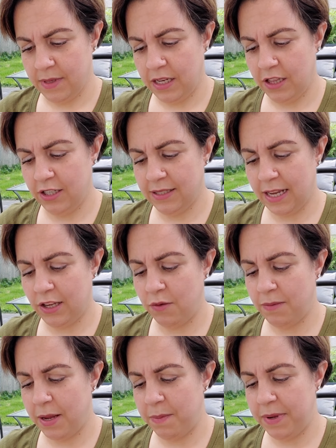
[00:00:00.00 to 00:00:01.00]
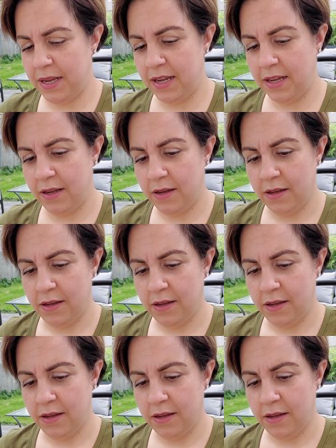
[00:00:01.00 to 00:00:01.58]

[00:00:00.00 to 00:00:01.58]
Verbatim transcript: It looks like you might be